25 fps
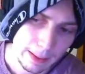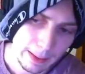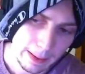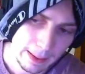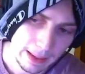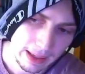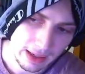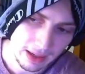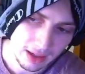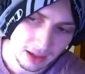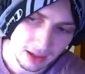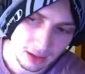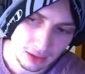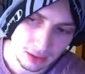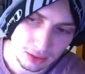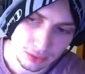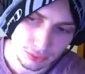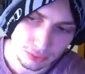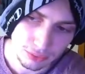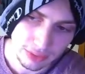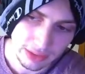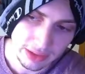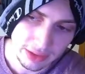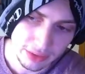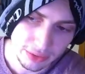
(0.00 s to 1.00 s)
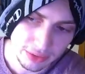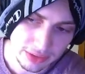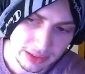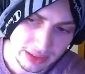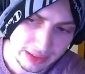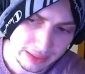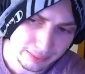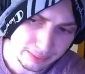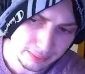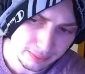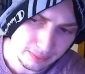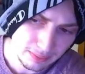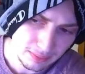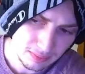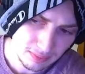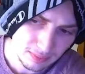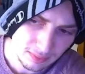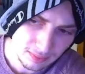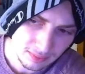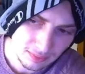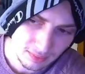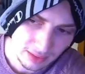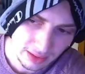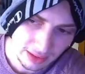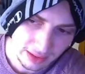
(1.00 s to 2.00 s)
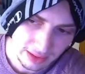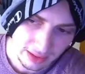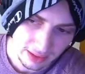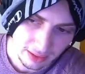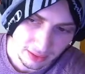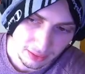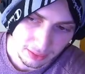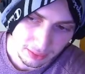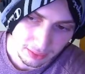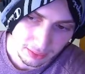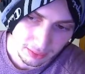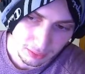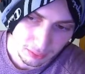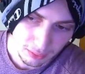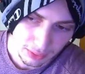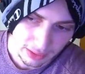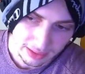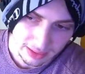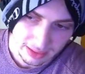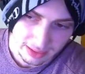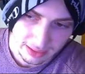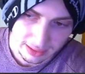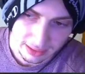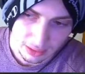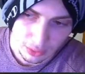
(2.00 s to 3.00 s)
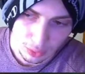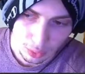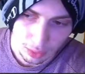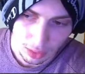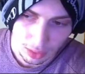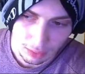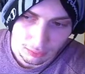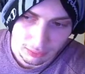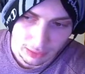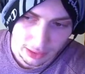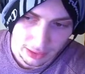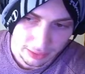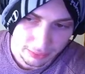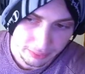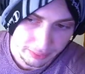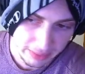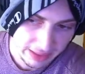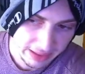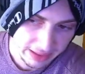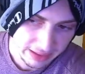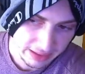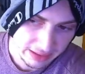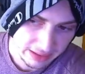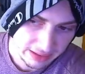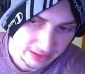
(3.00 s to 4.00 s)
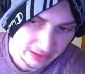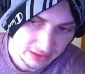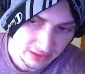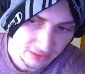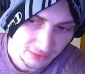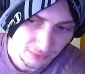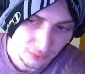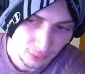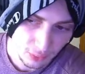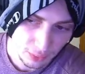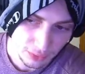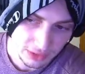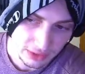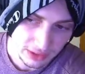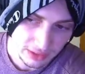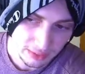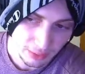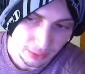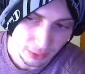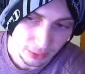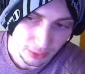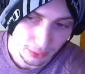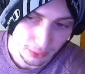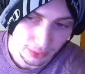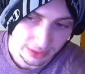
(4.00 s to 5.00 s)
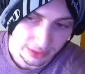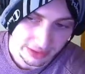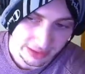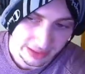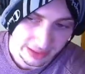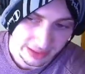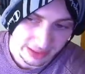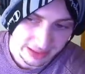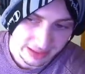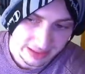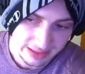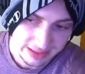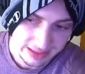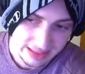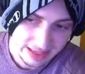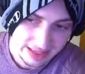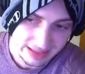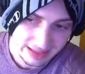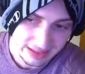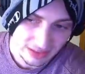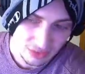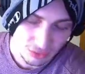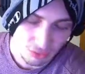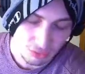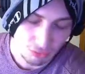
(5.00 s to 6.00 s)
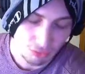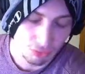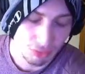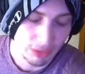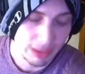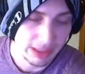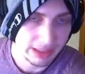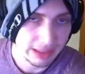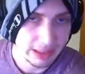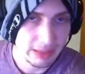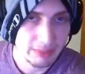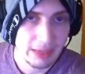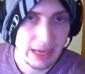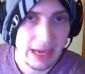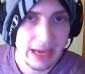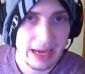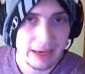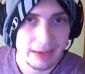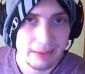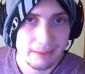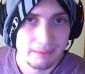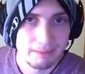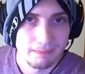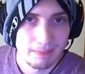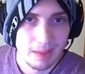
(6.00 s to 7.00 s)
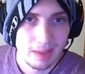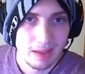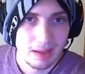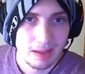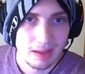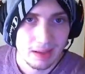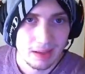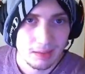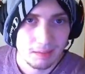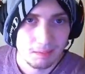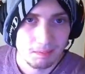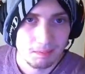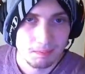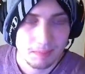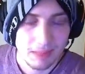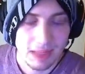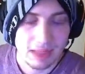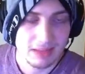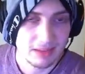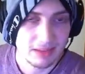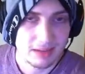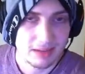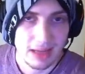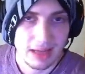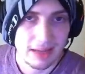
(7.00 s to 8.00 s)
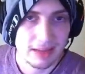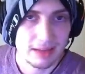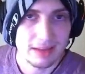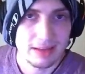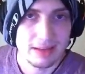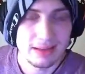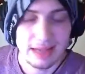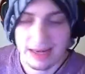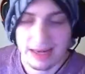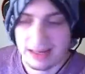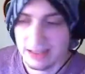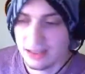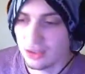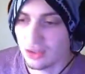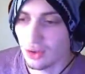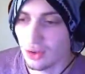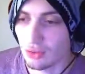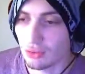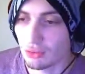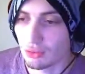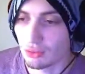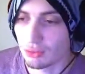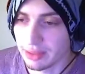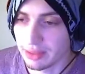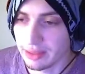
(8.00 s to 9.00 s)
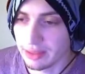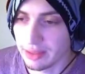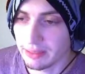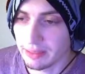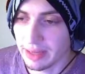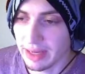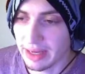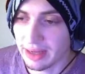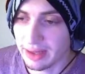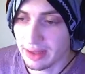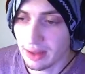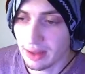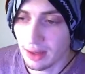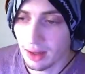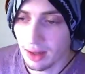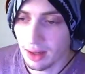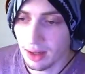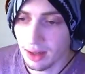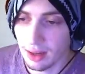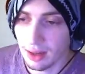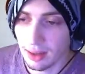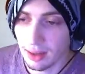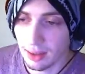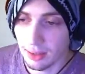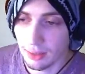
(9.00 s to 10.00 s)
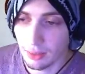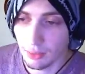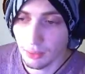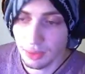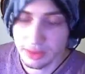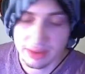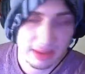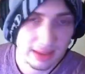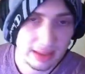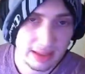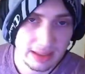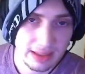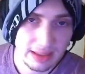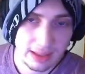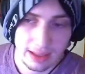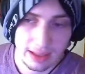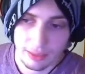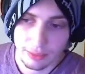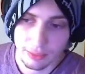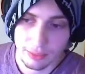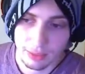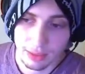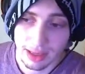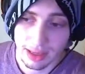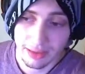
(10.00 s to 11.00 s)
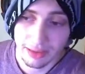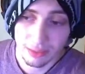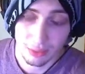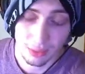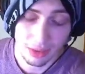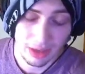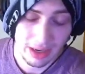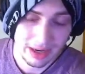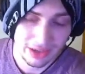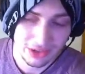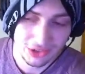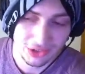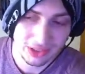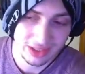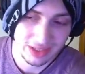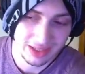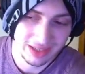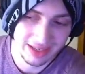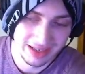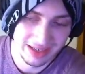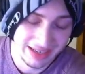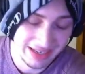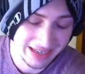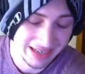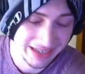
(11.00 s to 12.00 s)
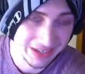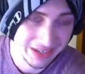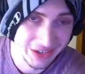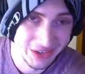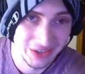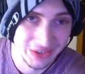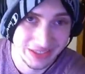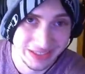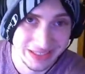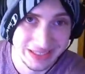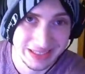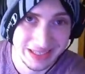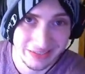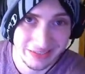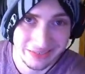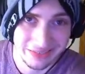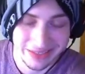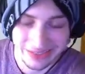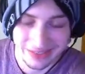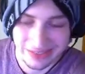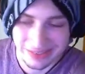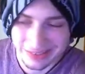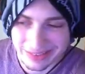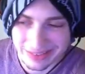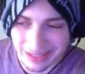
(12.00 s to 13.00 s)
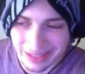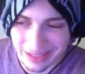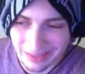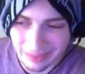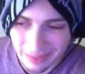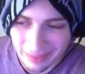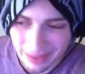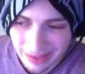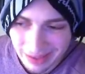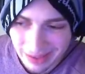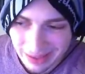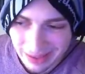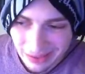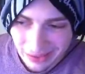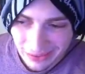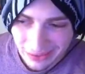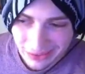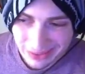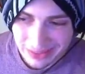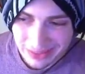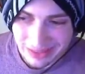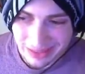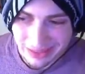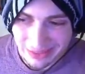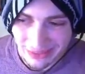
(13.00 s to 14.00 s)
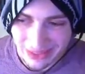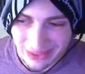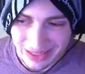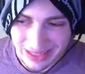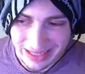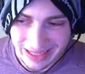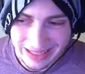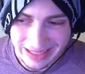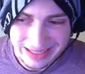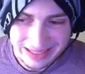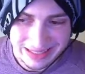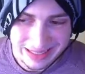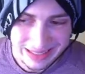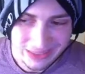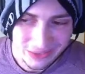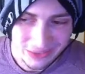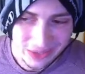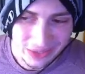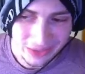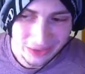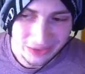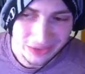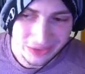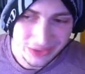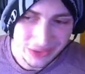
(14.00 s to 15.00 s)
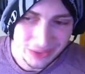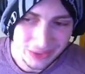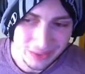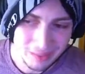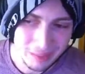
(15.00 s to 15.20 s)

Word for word: Uh, reload time uh, with a 12 round mag is 14.1 seconds. That is really bad that that that is really bad. Uh, one thing I will, and we're actually gonna increase that reload time with the with the 18 round too.